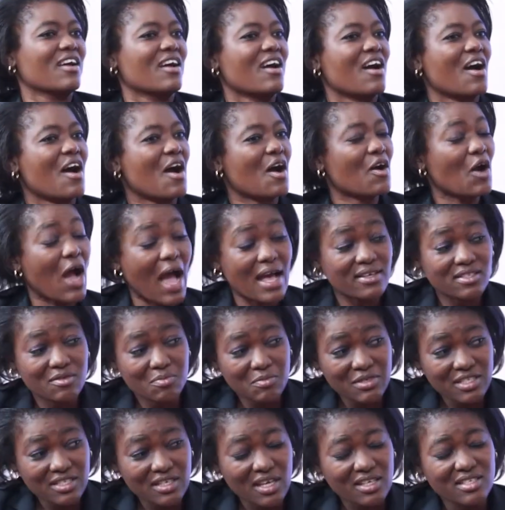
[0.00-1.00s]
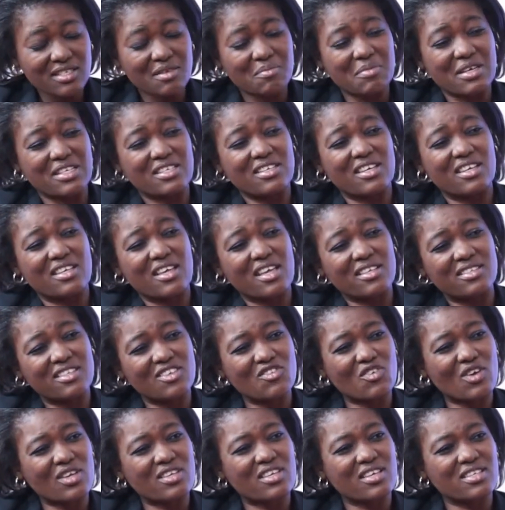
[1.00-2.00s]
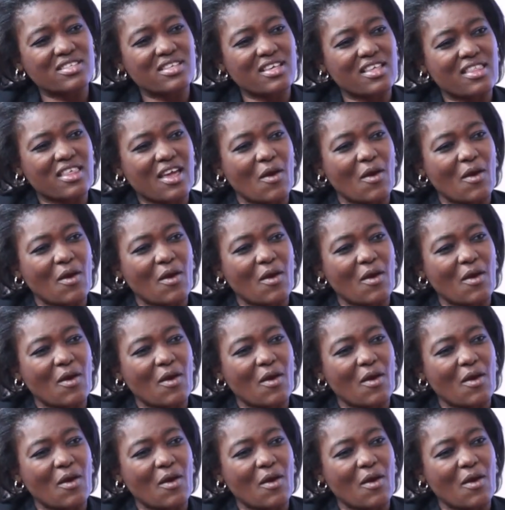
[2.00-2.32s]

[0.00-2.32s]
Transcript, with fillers: Ask Mr. Simbeche, a senior HSA